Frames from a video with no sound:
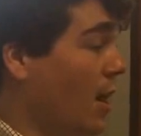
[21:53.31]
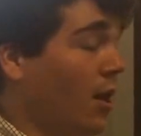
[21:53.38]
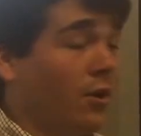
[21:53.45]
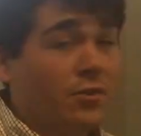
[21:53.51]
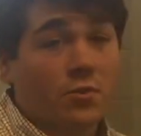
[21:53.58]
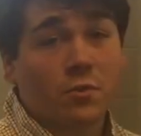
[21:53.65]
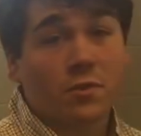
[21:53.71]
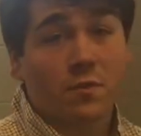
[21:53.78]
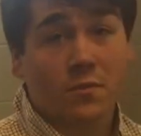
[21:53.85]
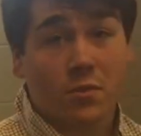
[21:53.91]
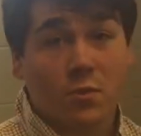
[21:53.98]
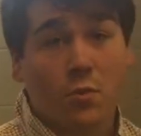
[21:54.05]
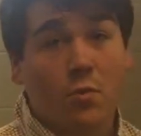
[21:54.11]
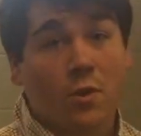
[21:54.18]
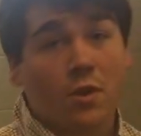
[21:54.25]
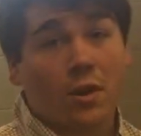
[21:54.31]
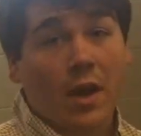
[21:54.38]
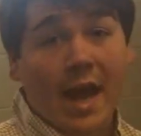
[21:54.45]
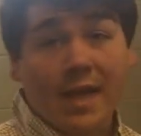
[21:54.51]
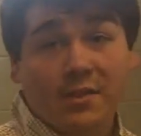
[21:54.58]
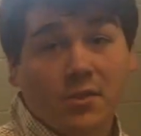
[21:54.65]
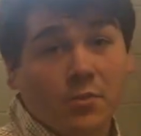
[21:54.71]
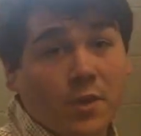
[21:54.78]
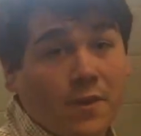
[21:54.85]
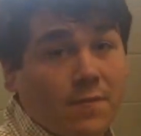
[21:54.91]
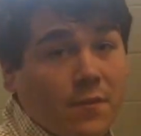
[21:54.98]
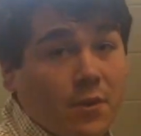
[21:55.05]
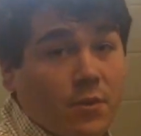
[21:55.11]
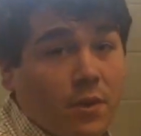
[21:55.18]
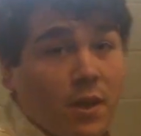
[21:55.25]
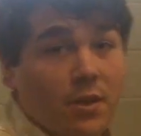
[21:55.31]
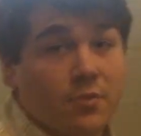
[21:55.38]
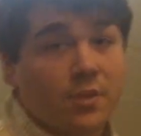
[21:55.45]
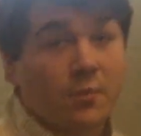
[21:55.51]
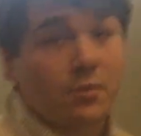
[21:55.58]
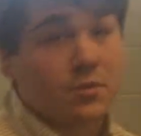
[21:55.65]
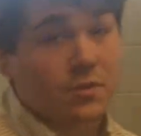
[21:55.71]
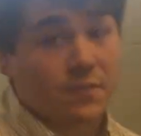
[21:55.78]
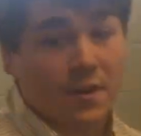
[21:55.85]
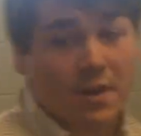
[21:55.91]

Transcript: all sorts of schoolwork as you wait for your laundry, which is